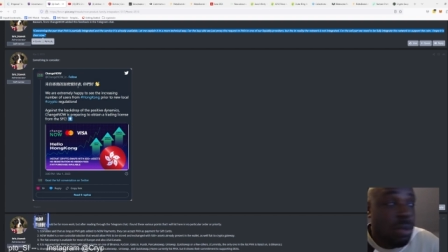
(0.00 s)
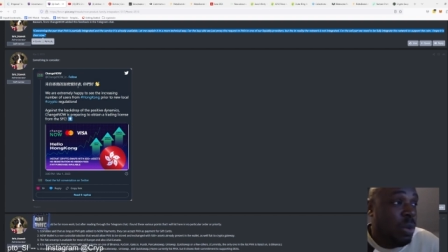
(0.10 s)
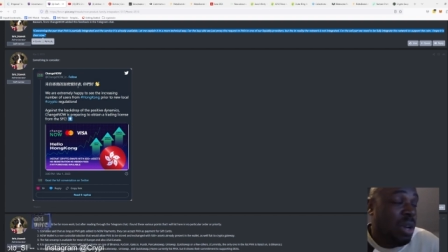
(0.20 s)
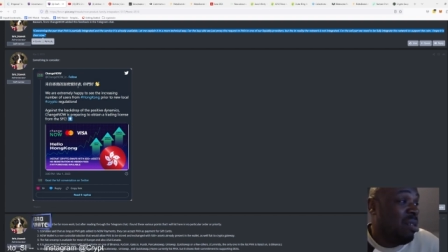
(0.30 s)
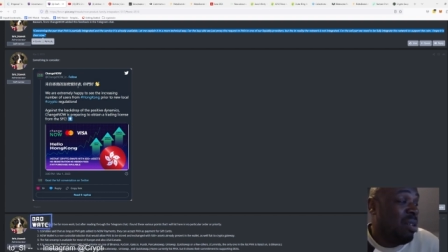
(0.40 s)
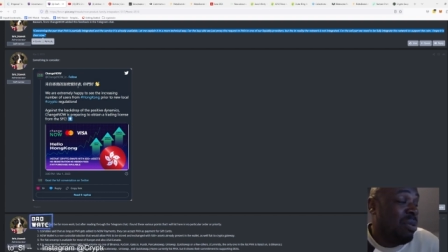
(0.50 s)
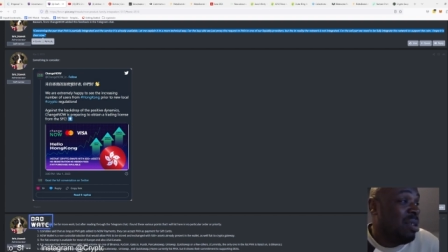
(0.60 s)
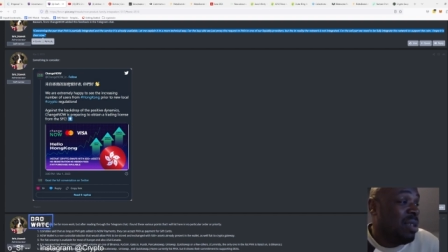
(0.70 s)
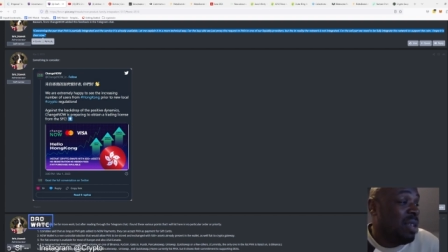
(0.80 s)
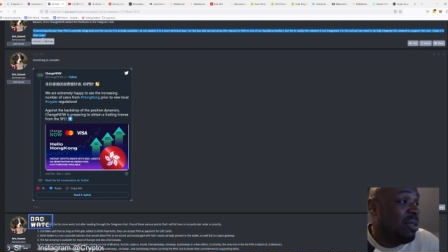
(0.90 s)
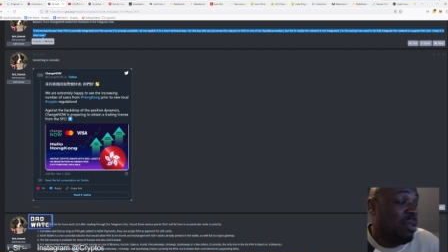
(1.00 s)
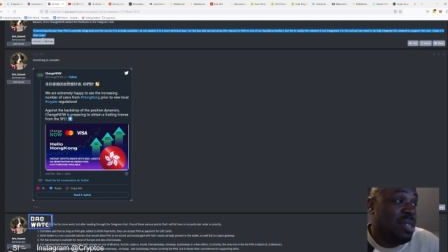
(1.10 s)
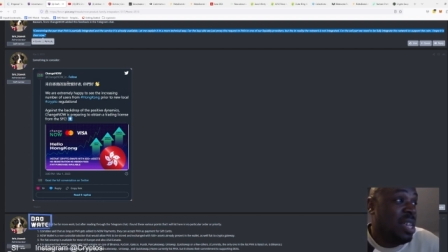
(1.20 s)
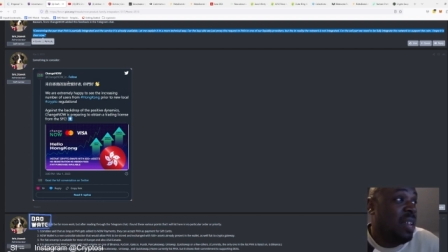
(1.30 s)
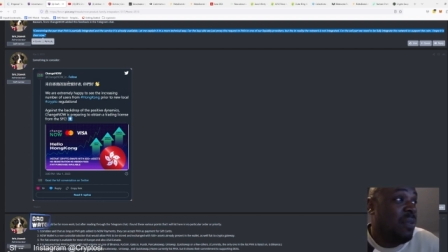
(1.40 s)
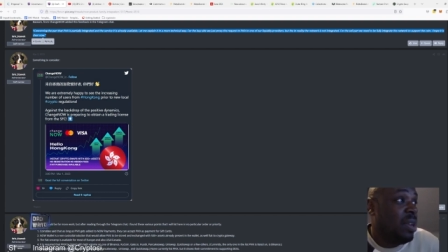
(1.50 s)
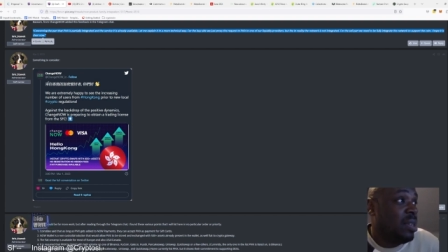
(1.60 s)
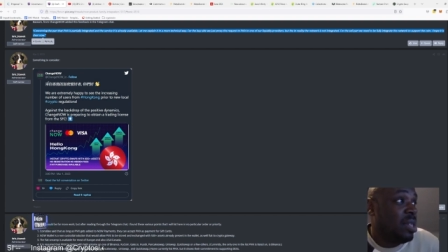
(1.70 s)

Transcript: We don't know what it says. It could say anything.